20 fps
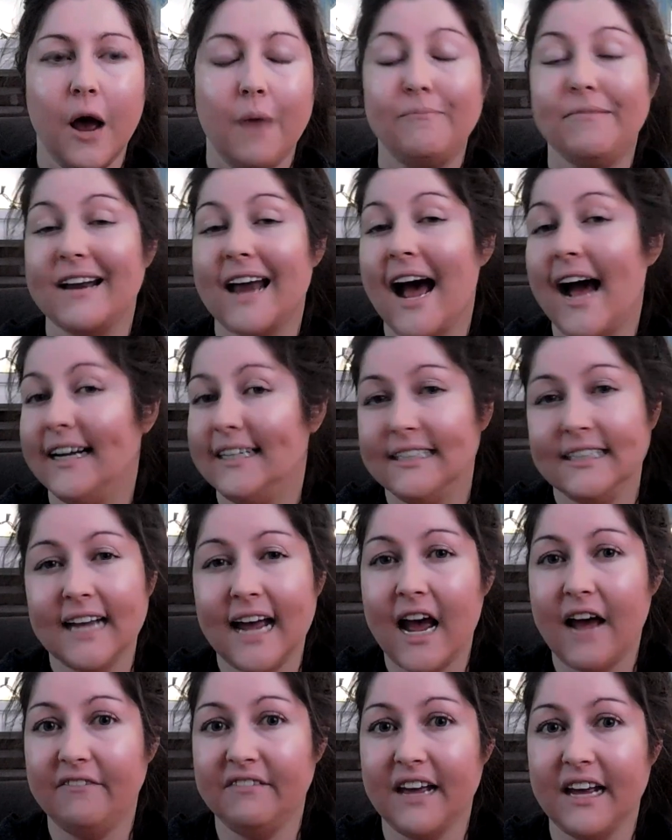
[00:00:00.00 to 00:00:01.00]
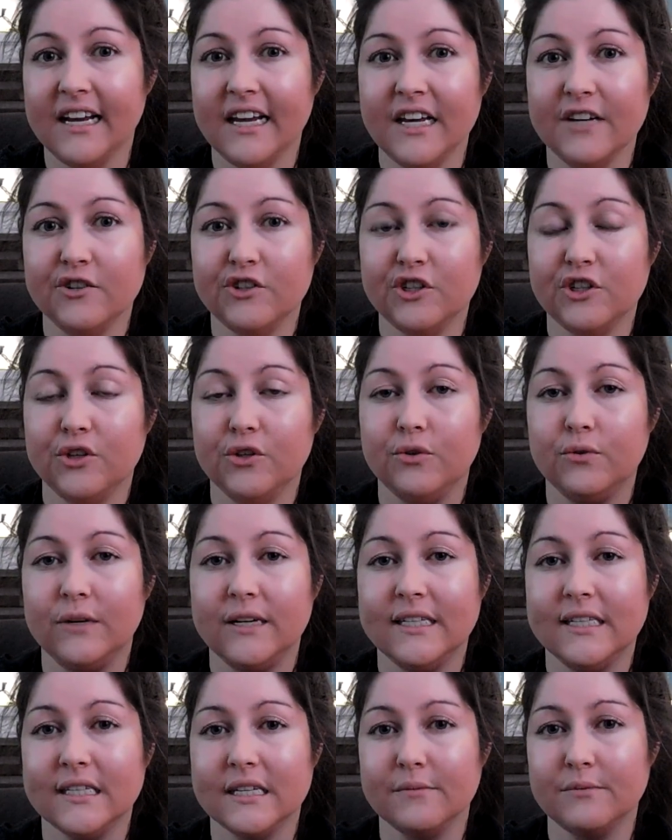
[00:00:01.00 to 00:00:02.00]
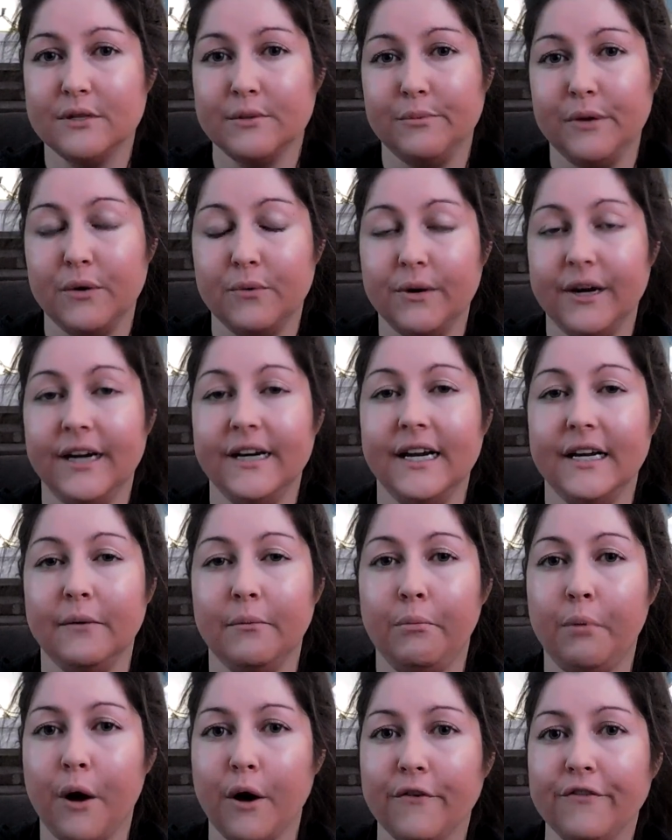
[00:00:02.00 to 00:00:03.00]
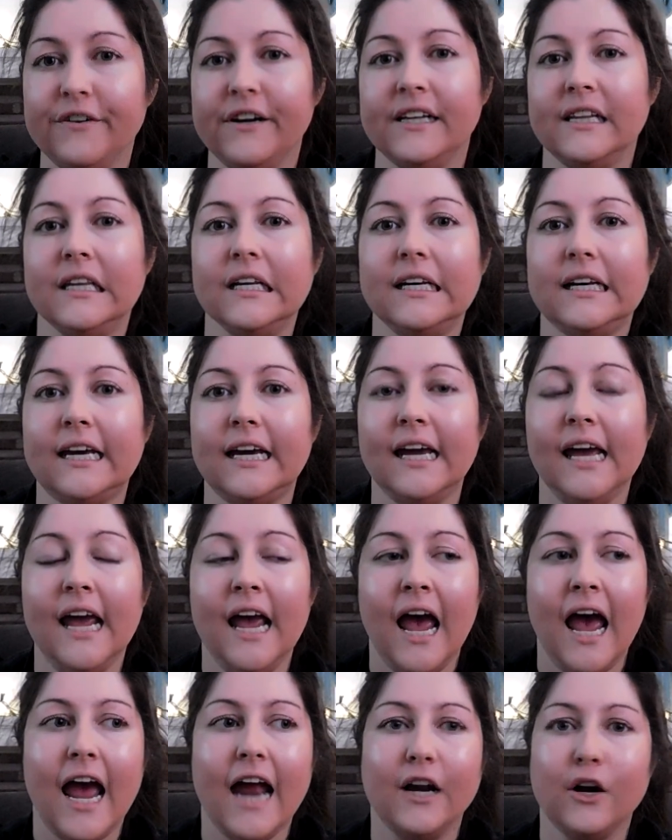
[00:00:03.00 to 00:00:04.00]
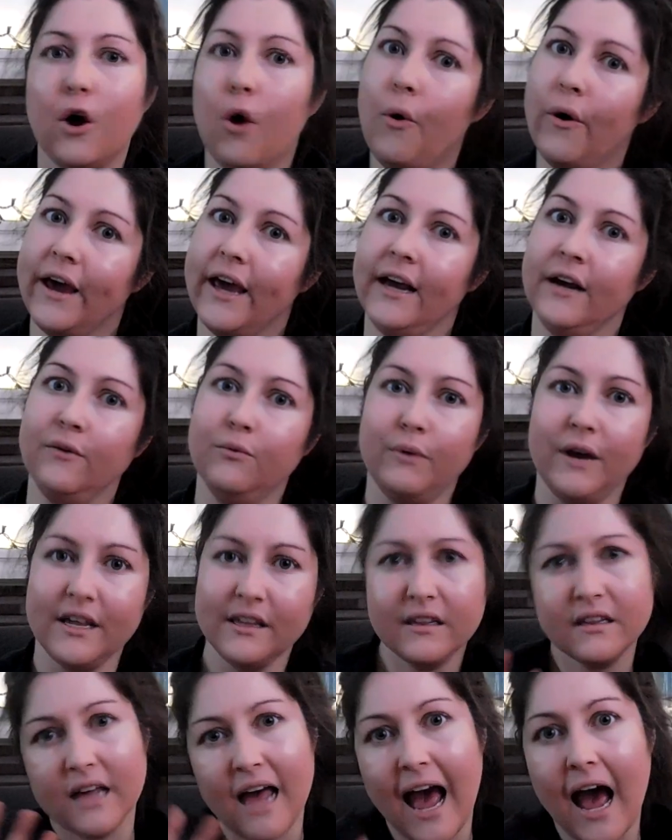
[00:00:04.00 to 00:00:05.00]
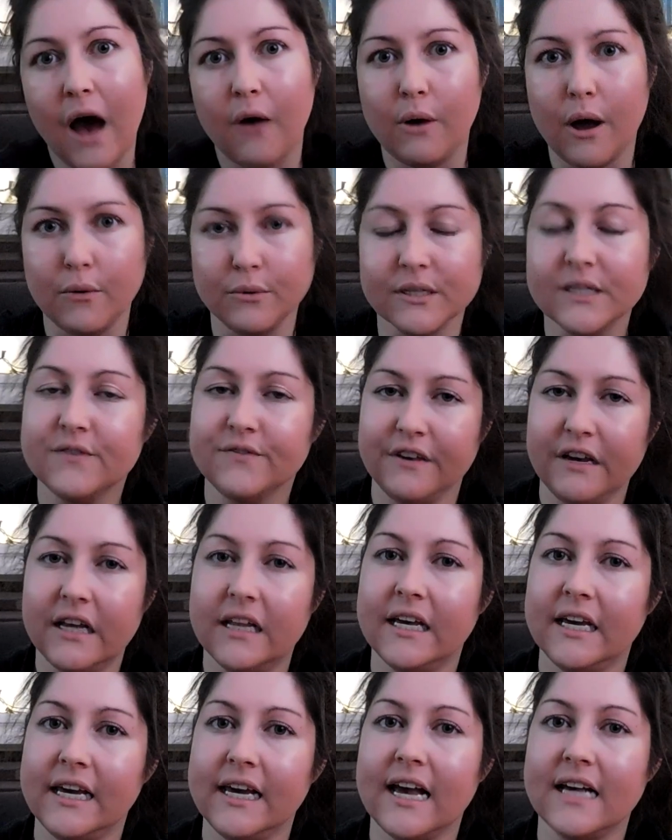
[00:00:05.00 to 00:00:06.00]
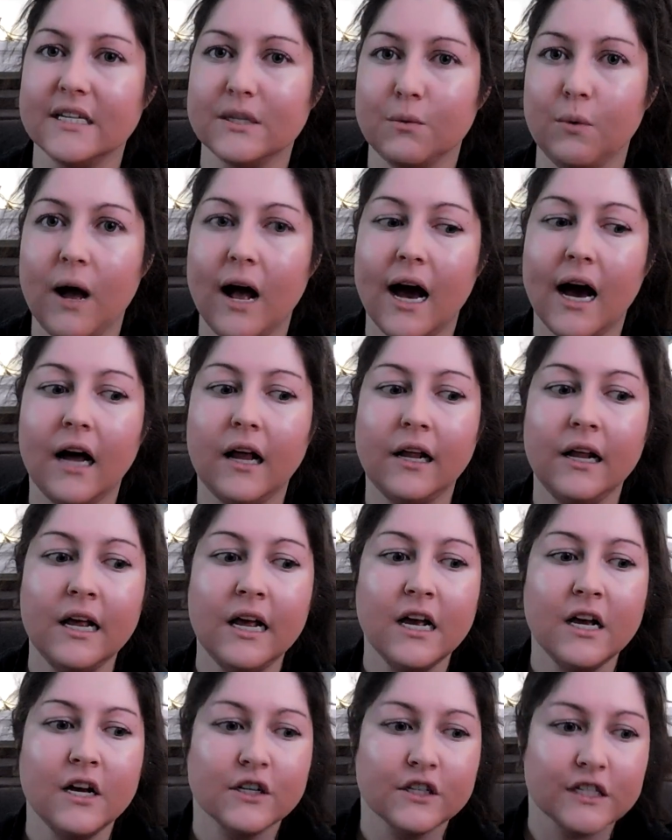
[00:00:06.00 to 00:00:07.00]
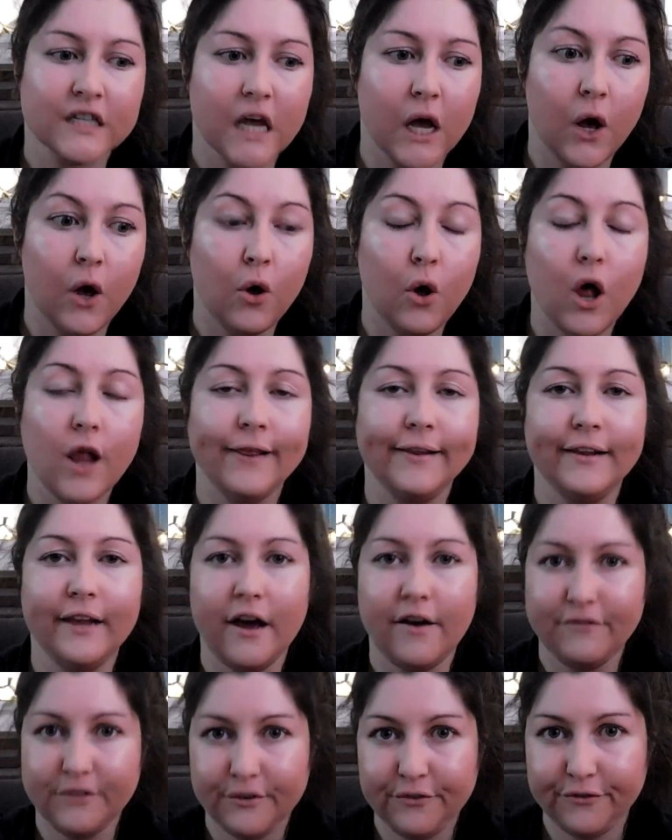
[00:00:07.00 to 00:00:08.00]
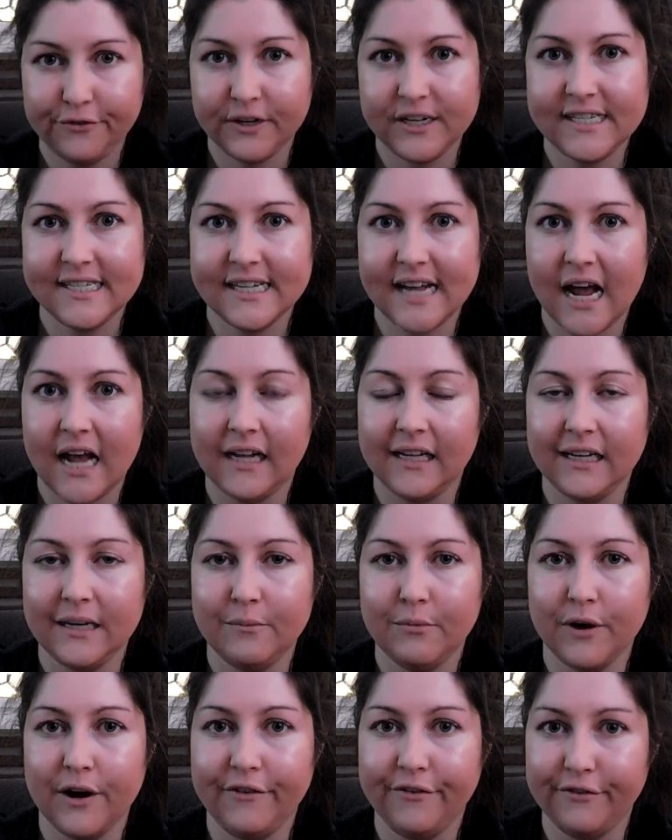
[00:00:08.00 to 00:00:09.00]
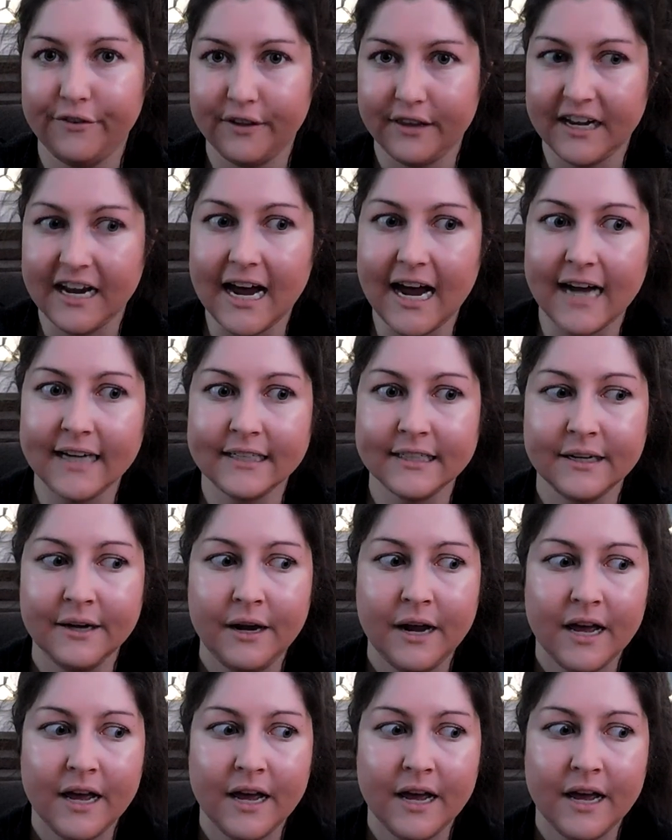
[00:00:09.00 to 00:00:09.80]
But I didn't have that issue. It seemed to be reading perfectly and going with how I was feeling as well. So love the Freestyle Libre for that.